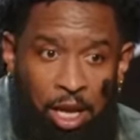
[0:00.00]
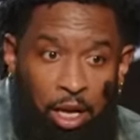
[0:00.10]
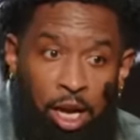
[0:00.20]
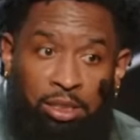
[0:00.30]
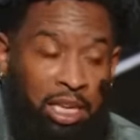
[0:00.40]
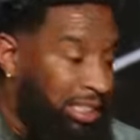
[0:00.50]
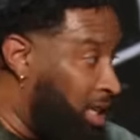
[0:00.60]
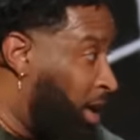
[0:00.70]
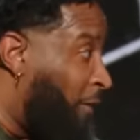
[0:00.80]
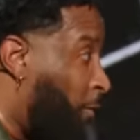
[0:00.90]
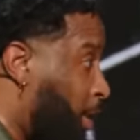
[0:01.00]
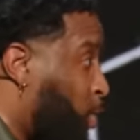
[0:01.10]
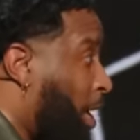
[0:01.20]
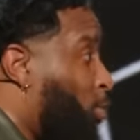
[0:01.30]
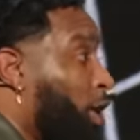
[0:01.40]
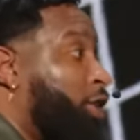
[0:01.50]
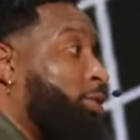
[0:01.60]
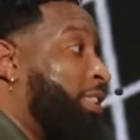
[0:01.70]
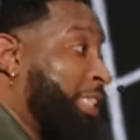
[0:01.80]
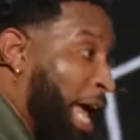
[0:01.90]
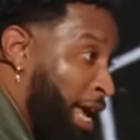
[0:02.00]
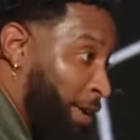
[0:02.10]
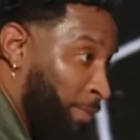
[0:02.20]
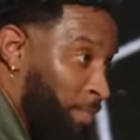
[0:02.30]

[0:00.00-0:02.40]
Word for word: Cause it's a difference between what you say.